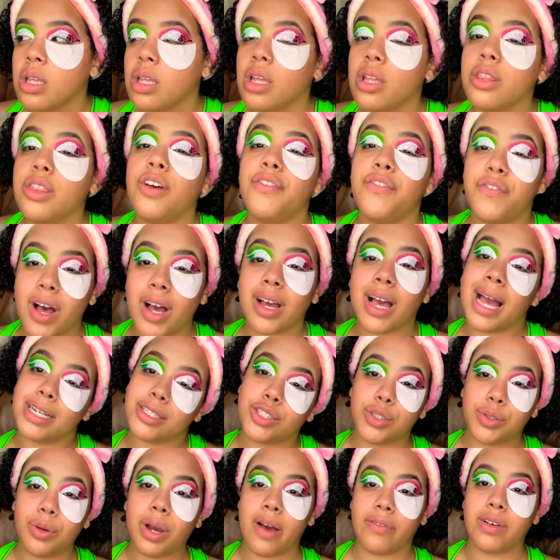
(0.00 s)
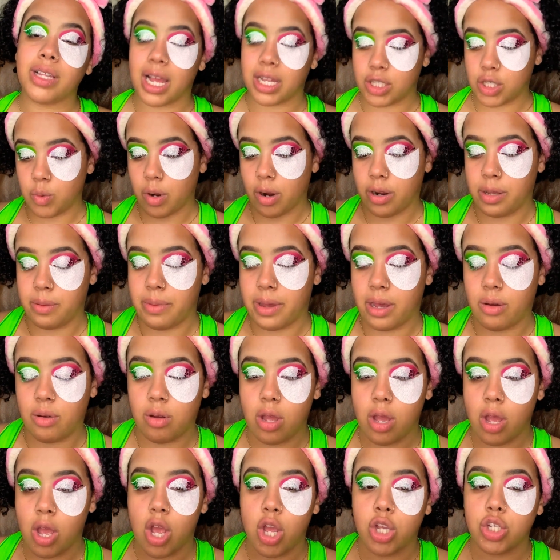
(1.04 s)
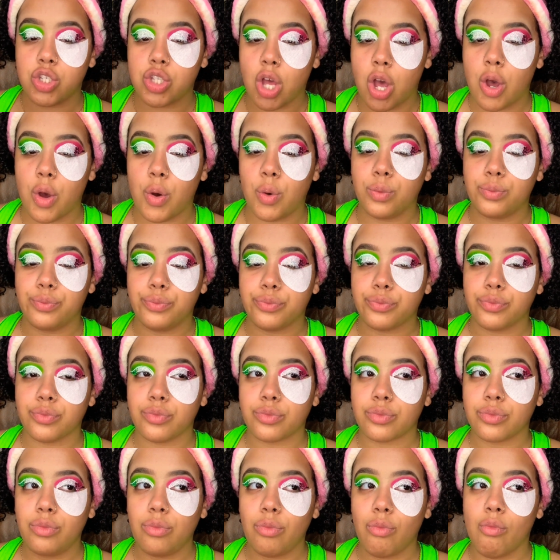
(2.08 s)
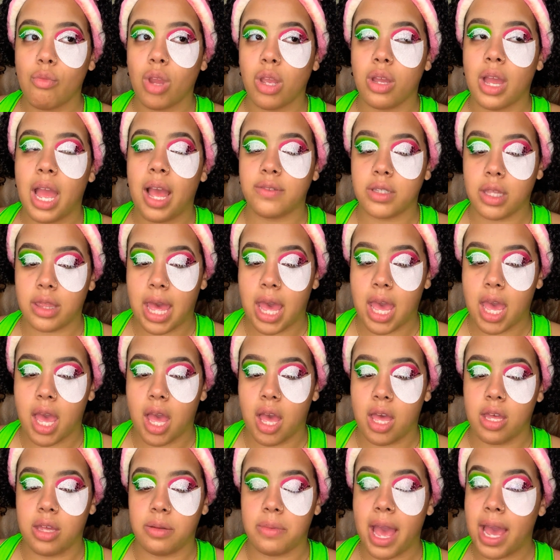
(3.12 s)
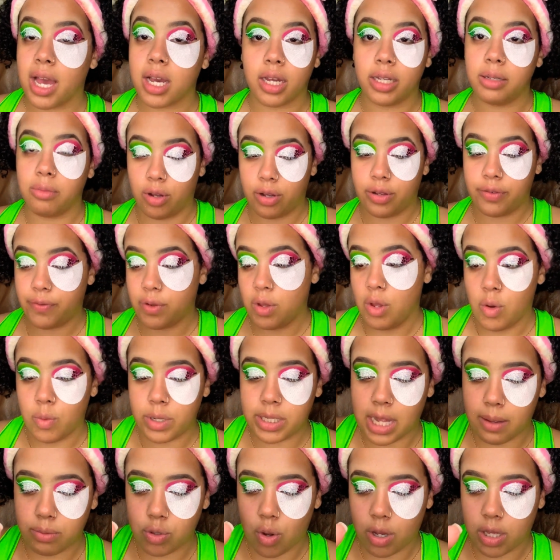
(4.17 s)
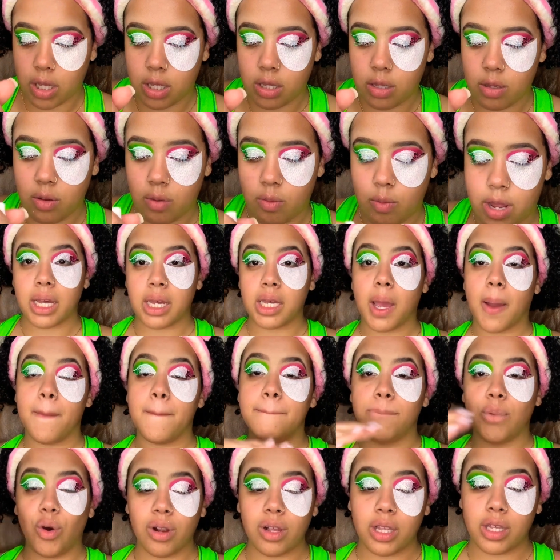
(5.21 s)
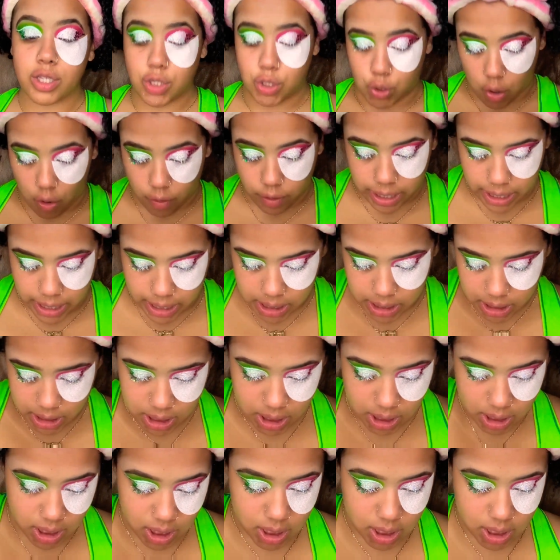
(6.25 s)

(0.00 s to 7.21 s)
fuck, I do have a lot to worry about. So after that, I had cut him off. We stopped talking. But moral of the story is,